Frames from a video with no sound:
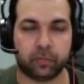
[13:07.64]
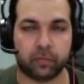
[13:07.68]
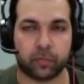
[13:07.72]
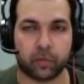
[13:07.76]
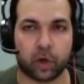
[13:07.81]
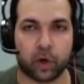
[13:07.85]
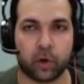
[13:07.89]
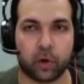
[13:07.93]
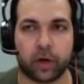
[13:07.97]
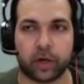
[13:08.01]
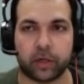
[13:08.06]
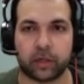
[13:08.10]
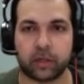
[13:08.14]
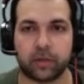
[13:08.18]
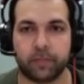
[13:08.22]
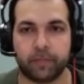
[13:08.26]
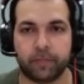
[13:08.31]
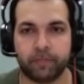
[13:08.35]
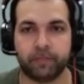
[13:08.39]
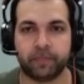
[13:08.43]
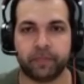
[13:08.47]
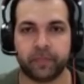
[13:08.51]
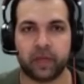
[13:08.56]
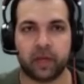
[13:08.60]
All right.
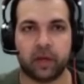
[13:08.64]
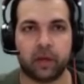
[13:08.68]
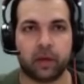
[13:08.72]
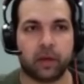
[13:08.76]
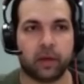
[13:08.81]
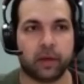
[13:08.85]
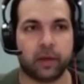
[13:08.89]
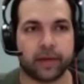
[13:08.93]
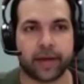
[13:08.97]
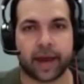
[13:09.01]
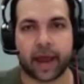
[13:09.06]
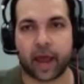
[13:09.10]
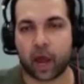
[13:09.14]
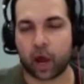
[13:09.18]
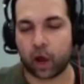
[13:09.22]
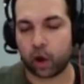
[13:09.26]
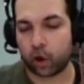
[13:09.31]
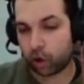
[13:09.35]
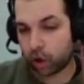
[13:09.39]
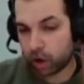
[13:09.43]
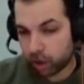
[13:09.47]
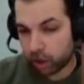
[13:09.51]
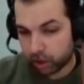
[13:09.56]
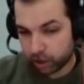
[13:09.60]

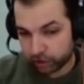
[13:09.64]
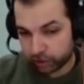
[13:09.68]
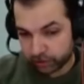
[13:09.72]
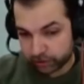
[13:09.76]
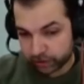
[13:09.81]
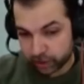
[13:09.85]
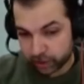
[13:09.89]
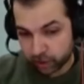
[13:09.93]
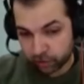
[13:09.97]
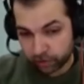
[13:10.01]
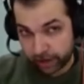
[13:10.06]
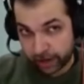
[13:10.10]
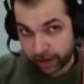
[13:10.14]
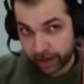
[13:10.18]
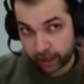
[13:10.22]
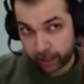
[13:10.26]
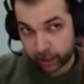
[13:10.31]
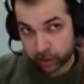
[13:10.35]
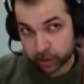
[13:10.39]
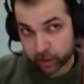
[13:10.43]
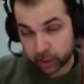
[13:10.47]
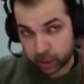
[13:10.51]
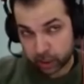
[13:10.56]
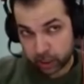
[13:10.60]
Now, on the other
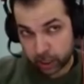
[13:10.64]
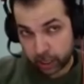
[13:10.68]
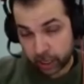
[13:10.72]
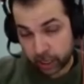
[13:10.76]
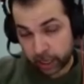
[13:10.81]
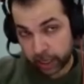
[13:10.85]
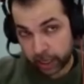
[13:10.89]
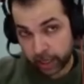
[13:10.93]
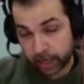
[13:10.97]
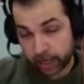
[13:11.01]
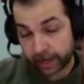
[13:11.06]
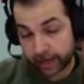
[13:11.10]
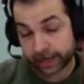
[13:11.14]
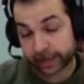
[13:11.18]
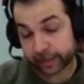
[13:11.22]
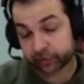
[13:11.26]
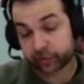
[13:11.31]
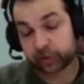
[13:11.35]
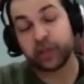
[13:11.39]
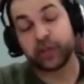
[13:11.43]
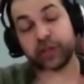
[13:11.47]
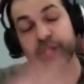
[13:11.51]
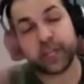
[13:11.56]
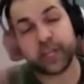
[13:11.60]
hand, I guess
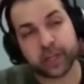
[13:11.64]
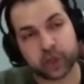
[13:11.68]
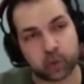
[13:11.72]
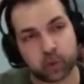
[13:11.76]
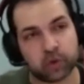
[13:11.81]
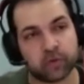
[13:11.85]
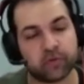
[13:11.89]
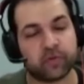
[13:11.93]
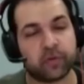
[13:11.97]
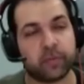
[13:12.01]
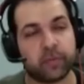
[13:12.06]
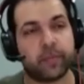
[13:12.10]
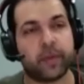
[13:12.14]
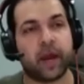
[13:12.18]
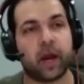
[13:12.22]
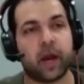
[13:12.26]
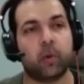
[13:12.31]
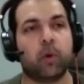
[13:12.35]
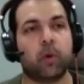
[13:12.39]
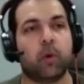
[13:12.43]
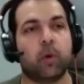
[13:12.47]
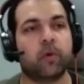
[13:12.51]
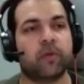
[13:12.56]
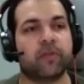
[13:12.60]
continuing from there,
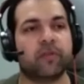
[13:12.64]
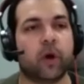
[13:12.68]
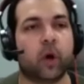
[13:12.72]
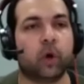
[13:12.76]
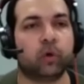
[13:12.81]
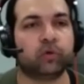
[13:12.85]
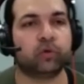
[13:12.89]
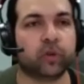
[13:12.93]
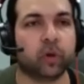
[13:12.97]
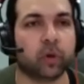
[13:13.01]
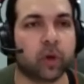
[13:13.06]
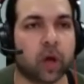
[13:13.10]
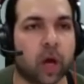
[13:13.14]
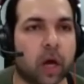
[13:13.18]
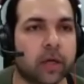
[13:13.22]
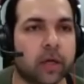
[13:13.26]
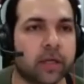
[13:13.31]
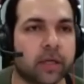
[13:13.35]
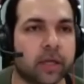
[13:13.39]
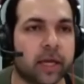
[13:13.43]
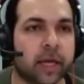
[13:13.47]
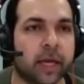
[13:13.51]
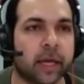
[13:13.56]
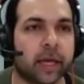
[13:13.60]
what we've also got
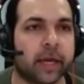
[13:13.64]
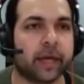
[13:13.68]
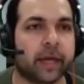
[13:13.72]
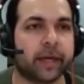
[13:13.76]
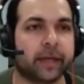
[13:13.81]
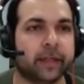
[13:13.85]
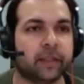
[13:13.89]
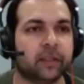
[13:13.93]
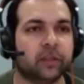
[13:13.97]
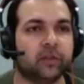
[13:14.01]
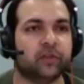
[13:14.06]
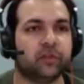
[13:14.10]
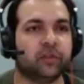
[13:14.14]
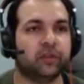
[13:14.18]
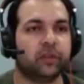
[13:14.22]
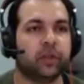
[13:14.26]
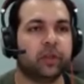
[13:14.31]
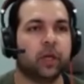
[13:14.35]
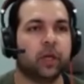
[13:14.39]
is